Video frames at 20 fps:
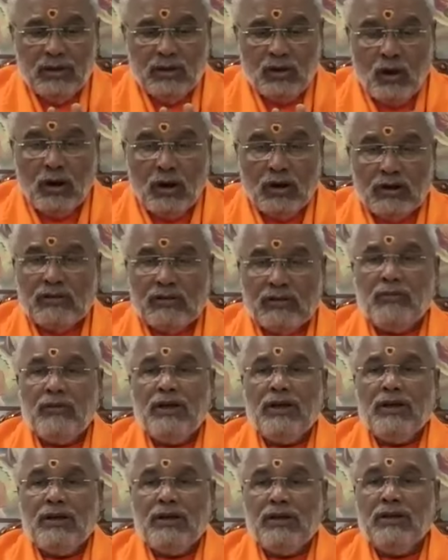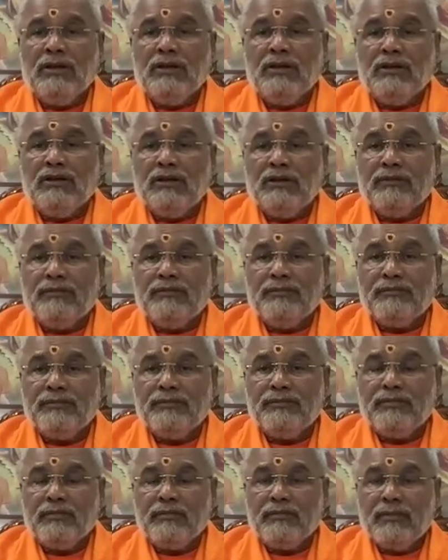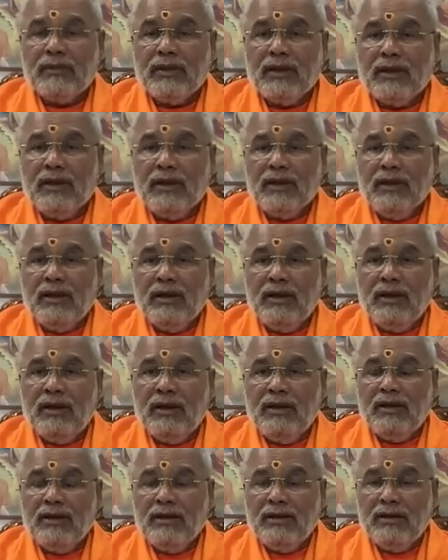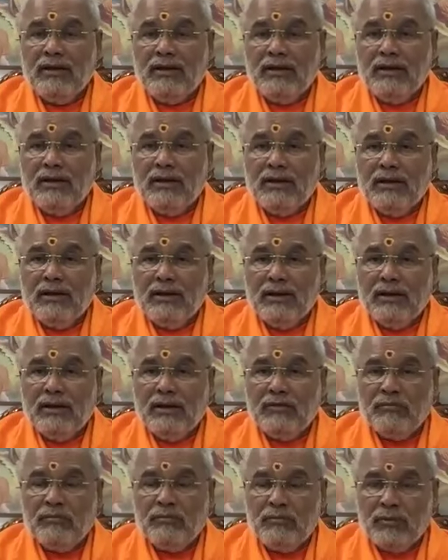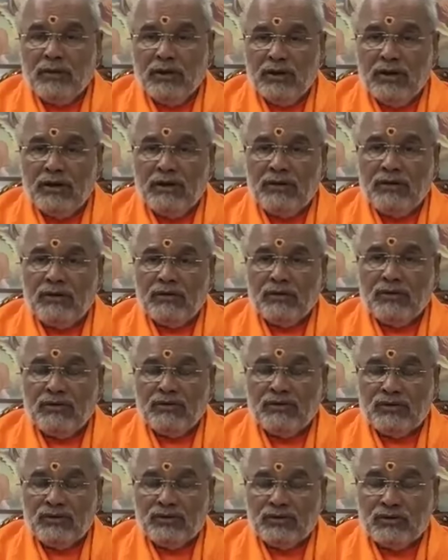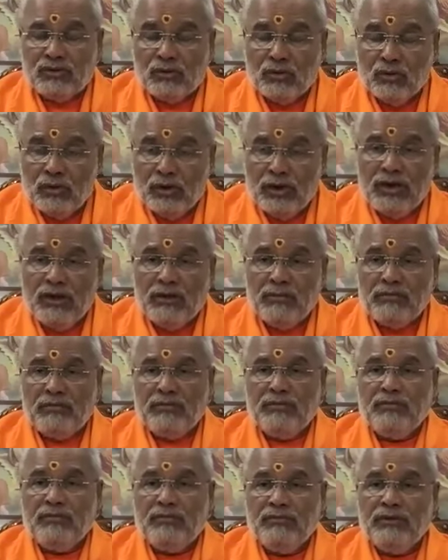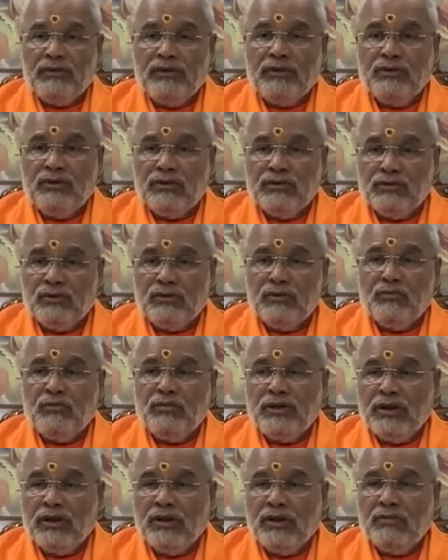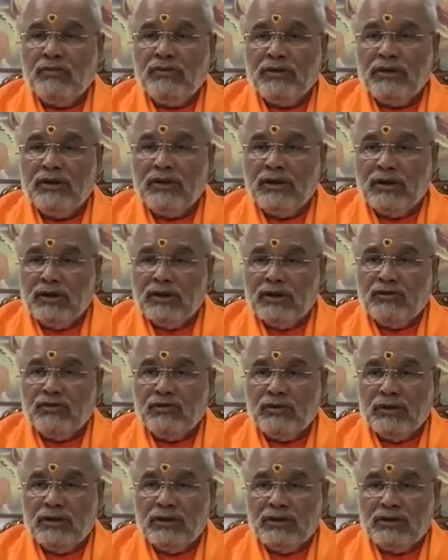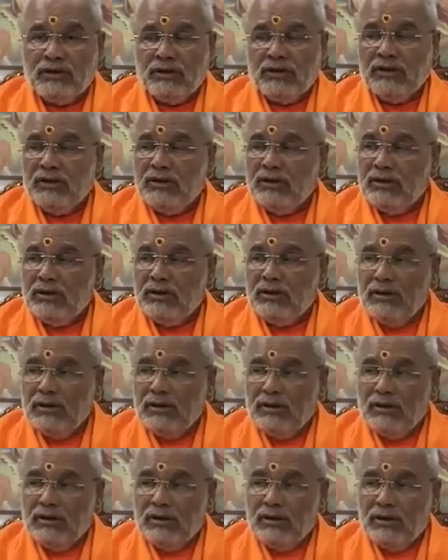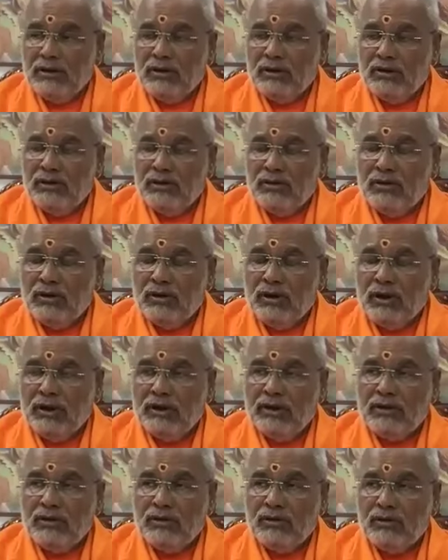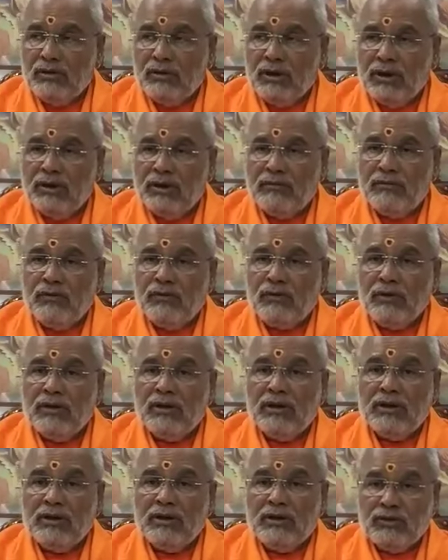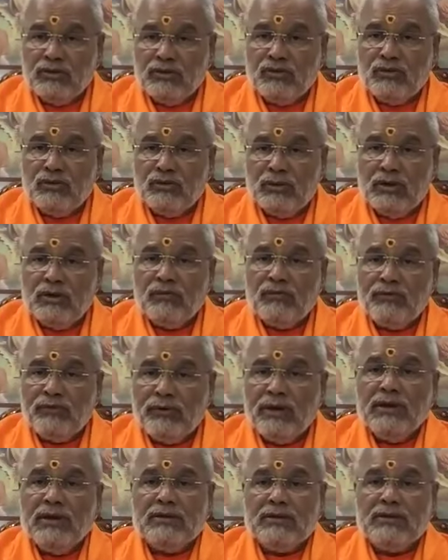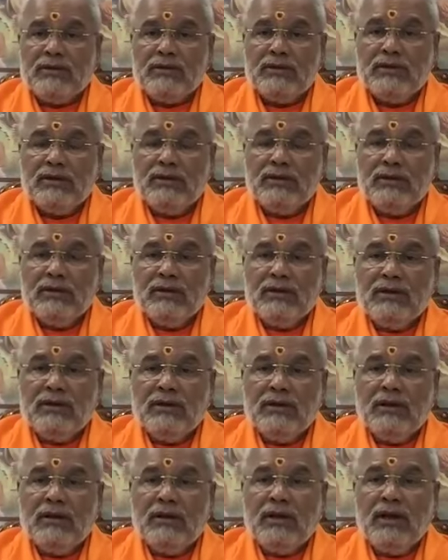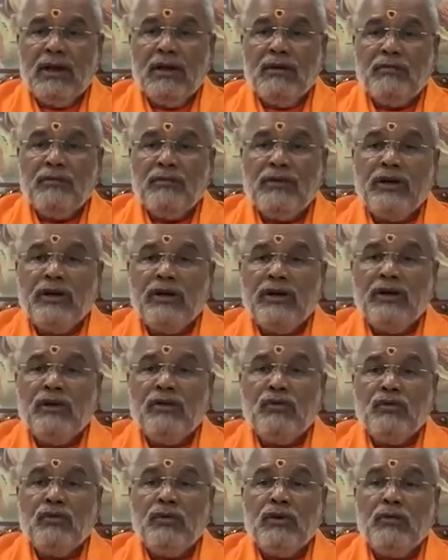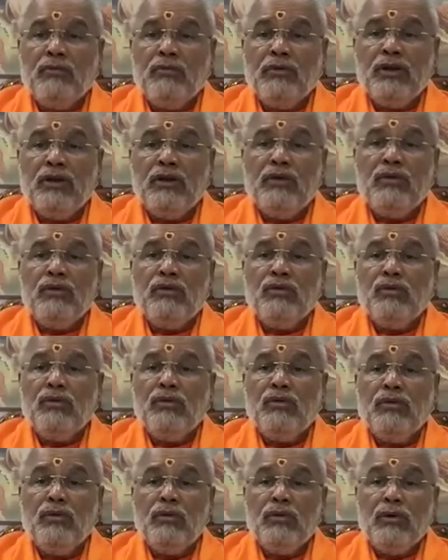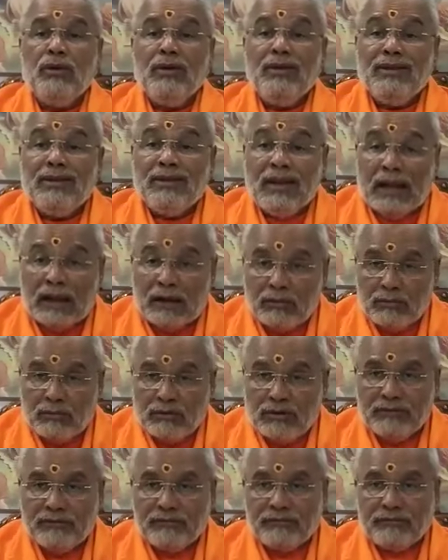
taught by a teacher and implant or show him with his own behavior and education that that the student feels that I am ready to commit to dharma,